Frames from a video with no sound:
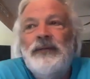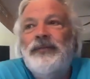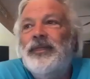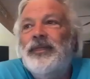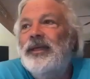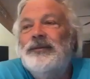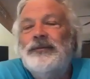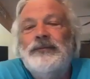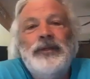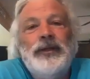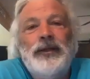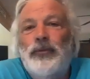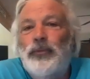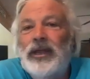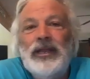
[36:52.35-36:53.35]
They,
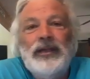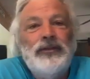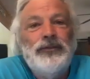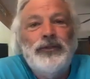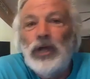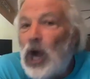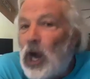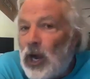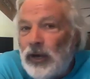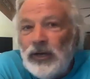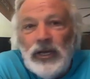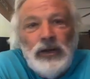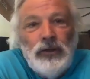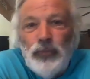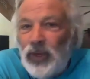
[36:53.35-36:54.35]
went into the
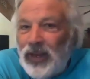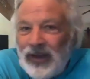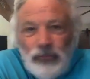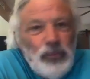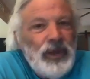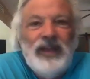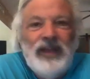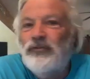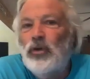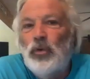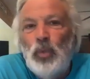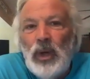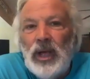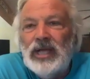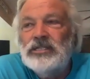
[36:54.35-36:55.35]
garden, whatever it
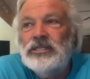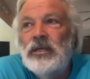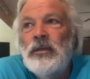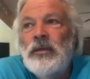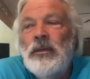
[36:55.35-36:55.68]
was.